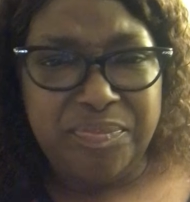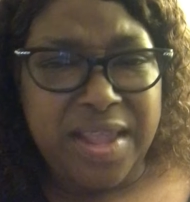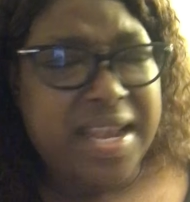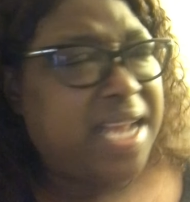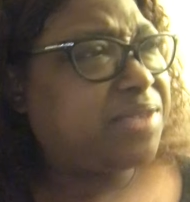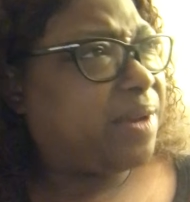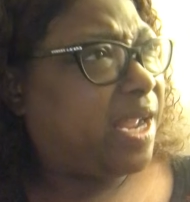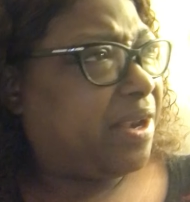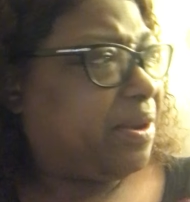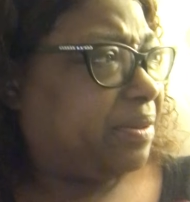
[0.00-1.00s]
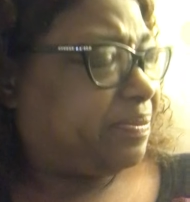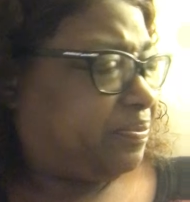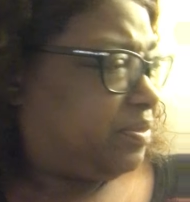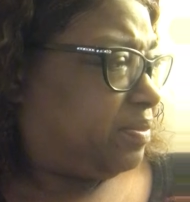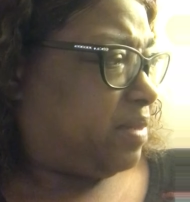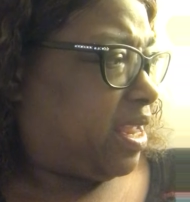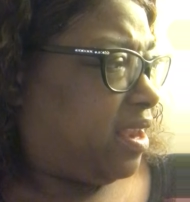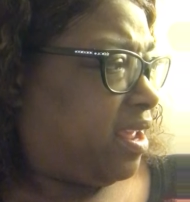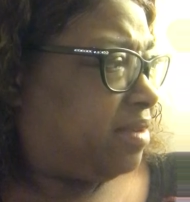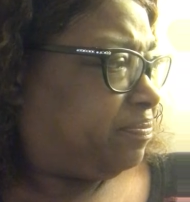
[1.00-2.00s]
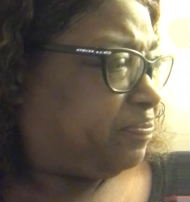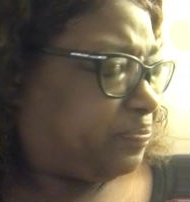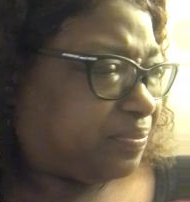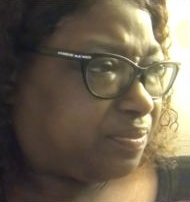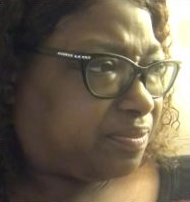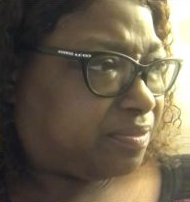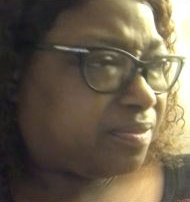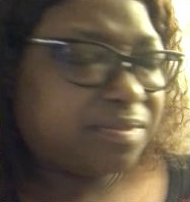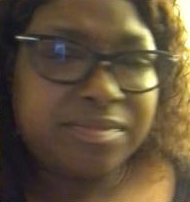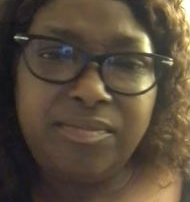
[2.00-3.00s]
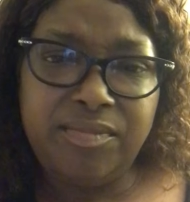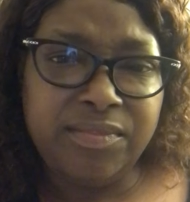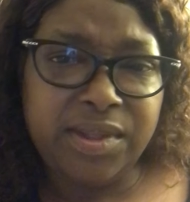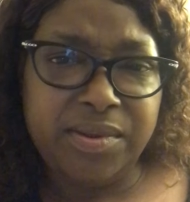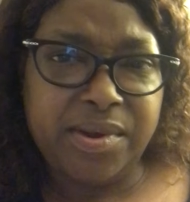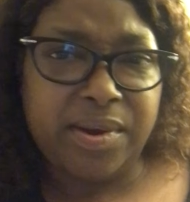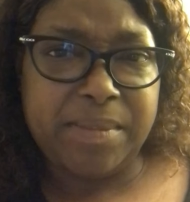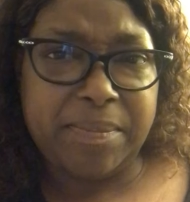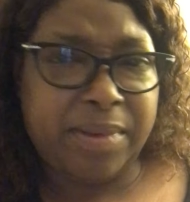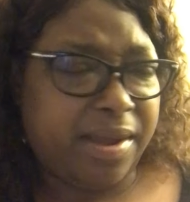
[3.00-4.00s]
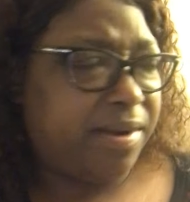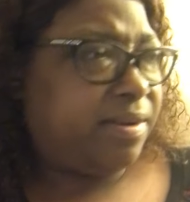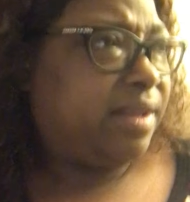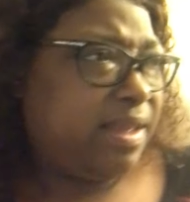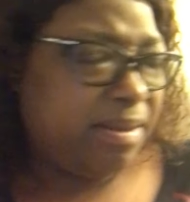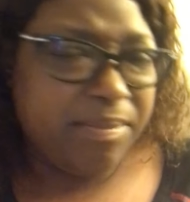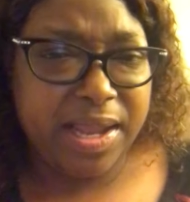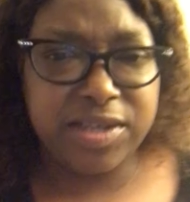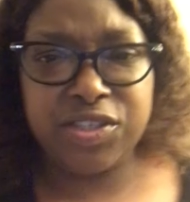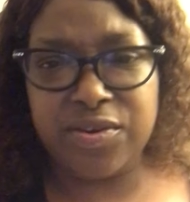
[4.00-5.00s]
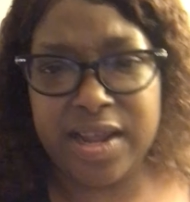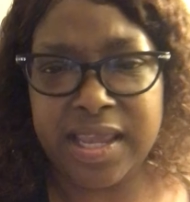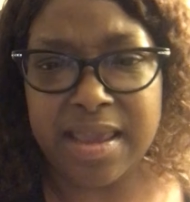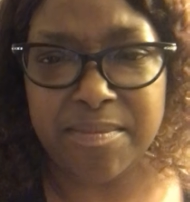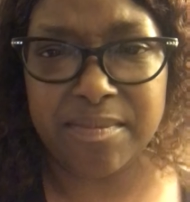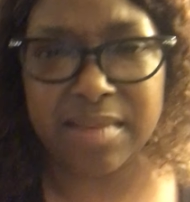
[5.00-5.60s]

and that's what I do. And then I'm up here making sure I keep